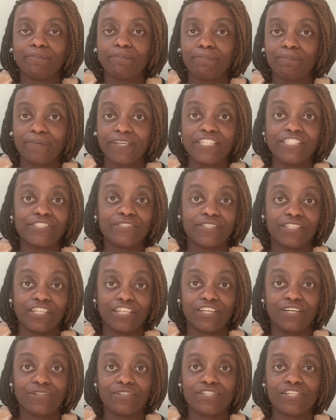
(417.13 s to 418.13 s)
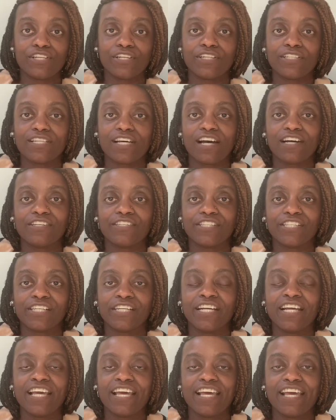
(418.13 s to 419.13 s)
be sure to go to your doctor
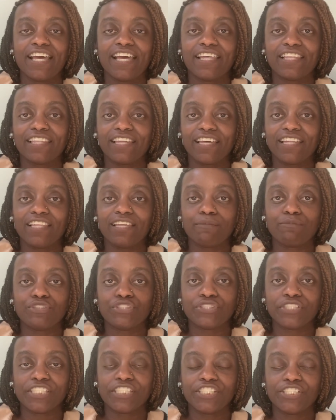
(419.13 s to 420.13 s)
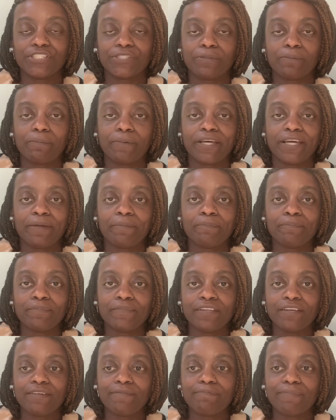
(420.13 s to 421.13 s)
and let them treat you. But
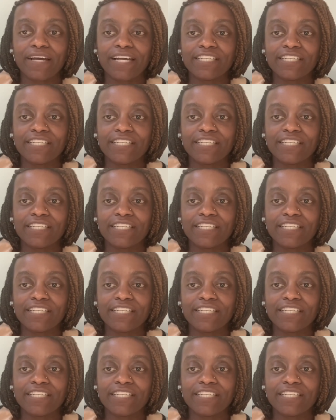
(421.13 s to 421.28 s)
by